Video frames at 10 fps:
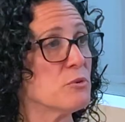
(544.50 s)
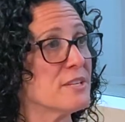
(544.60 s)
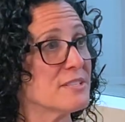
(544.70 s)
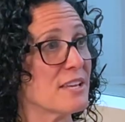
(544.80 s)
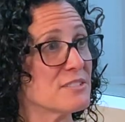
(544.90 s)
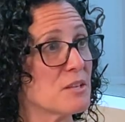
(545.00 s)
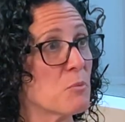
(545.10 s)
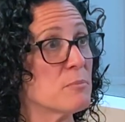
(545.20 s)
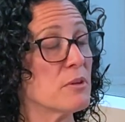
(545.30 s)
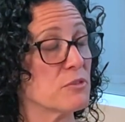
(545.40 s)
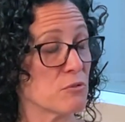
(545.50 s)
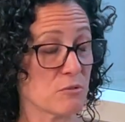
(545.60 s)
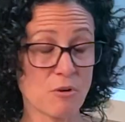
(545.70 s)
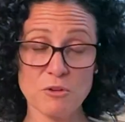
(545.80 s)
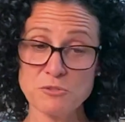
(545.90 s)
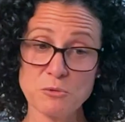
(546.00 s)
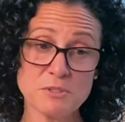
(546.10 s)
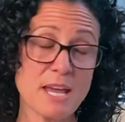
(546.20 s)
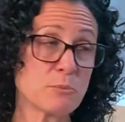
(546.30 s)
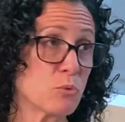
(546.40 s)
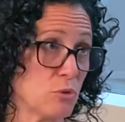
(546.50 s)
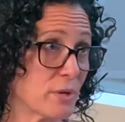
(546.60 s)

can test someone, but there are also times when you